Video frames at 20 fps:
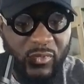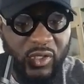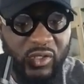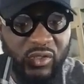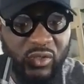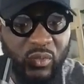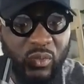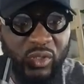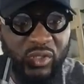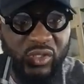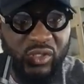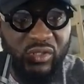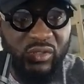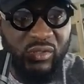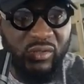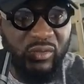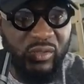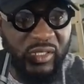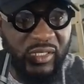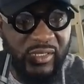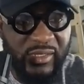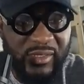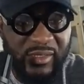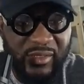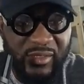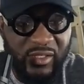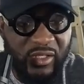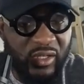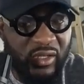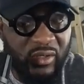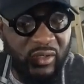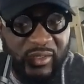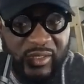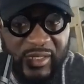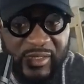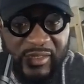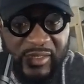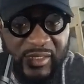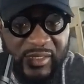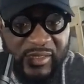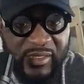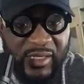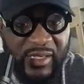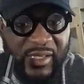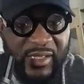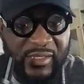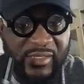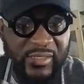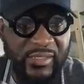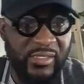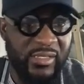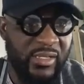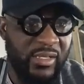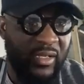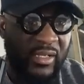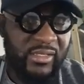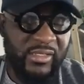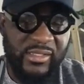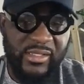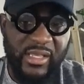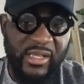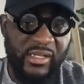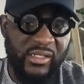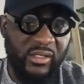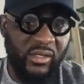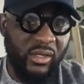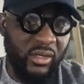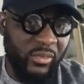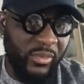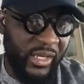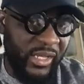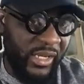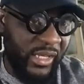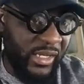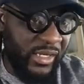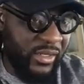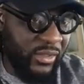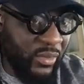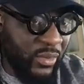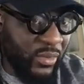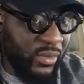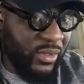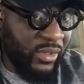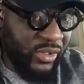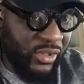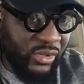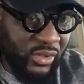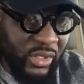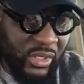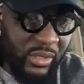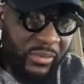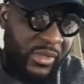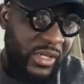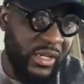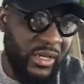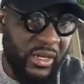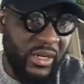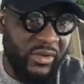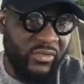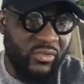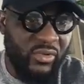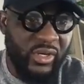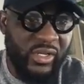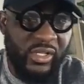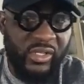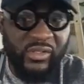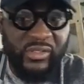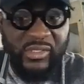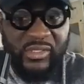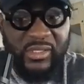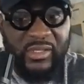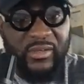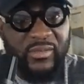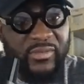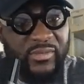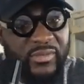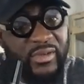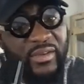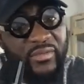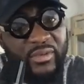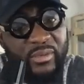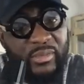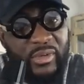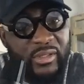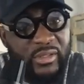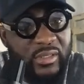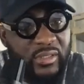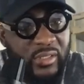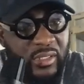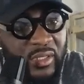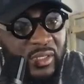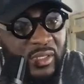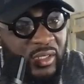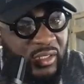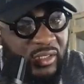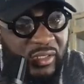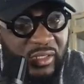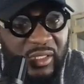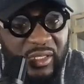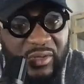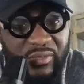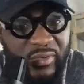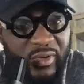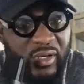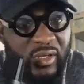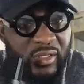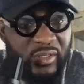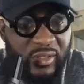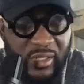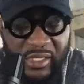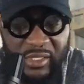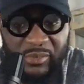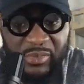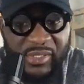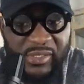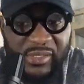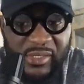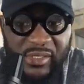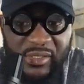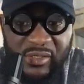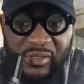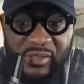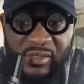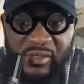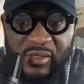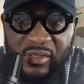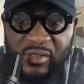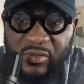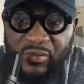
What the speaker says: So once you do this, it's as easy as set it automated, or you come here and run it yourself every month. Just click run, and it basically just